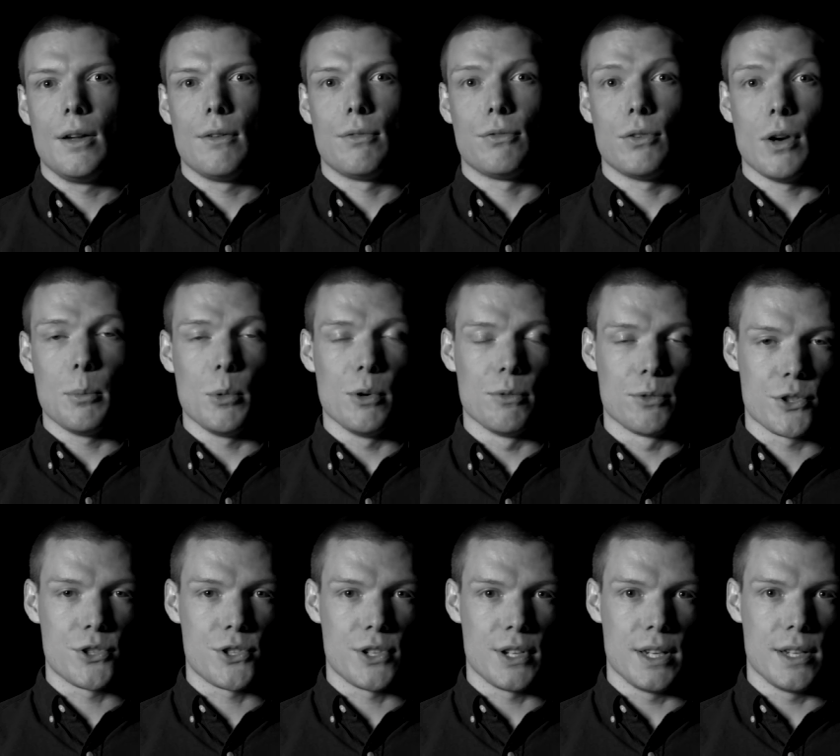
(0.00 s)
from
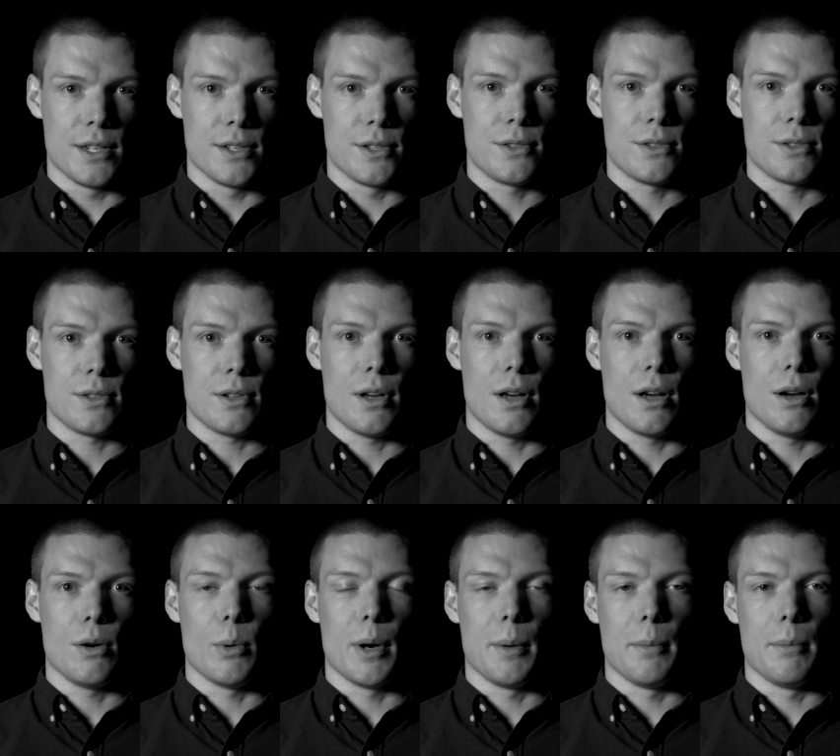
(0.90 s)
overseas
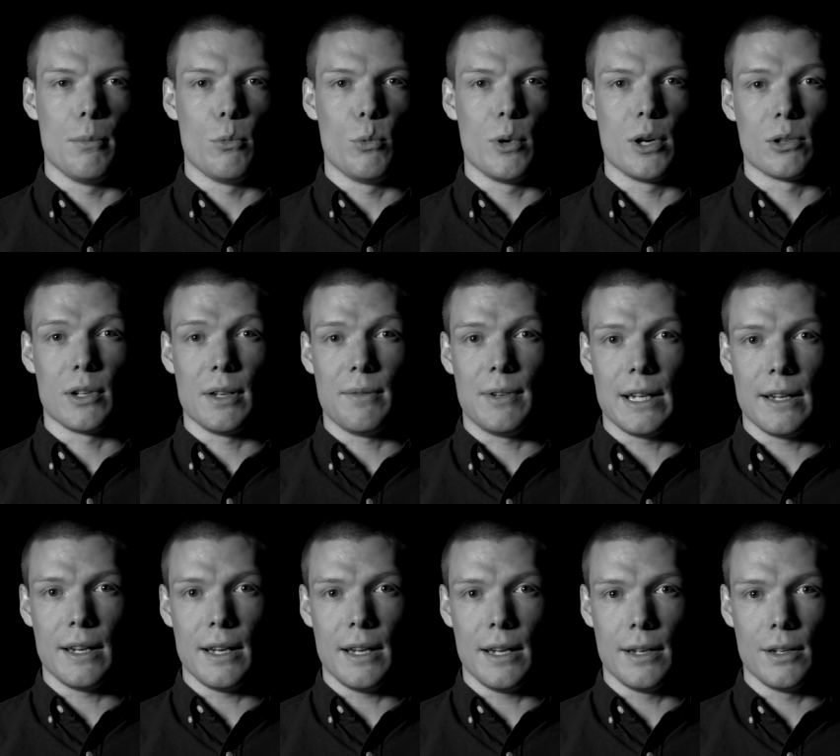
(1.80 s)
when we were
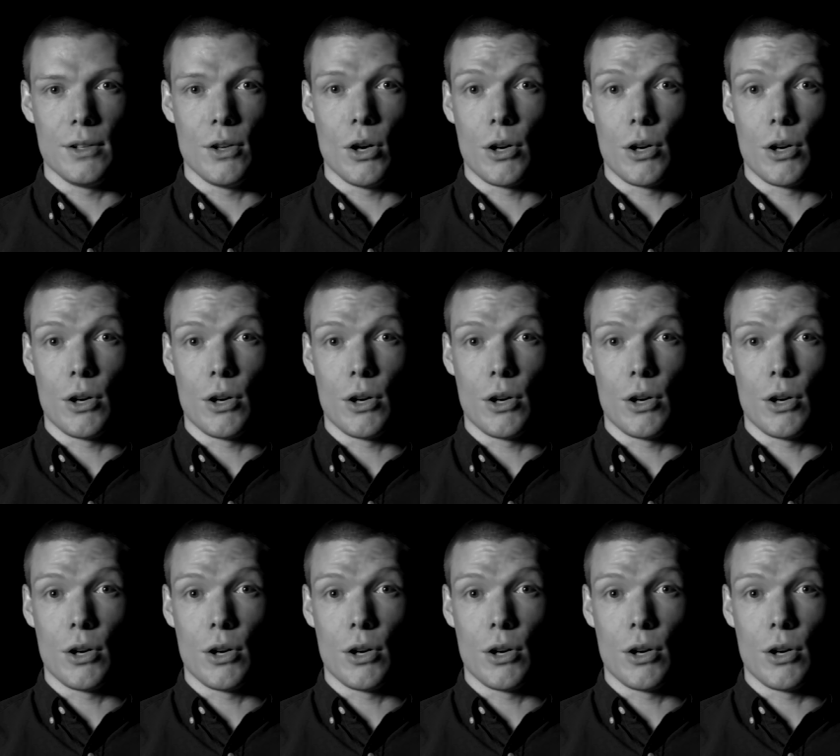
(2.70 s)
living in